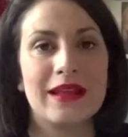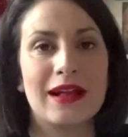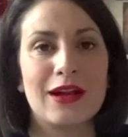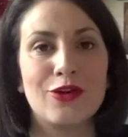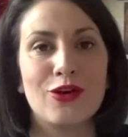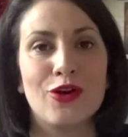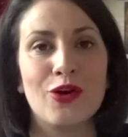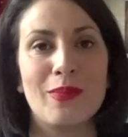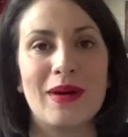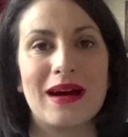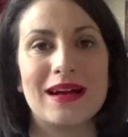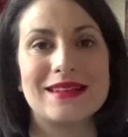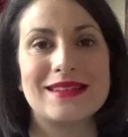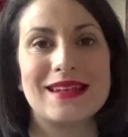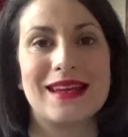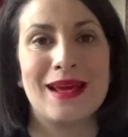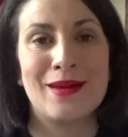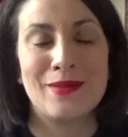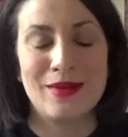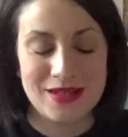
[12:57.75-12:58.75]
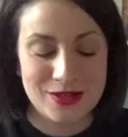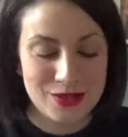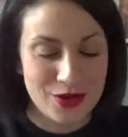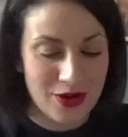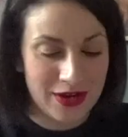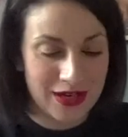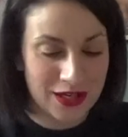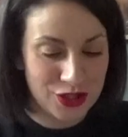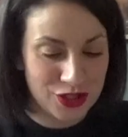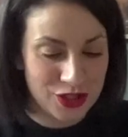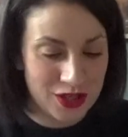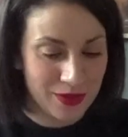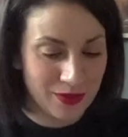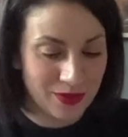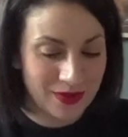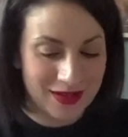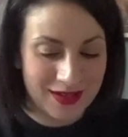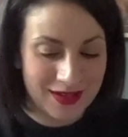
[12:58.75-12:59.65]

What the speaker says: I'll go back to him, he's not an issue.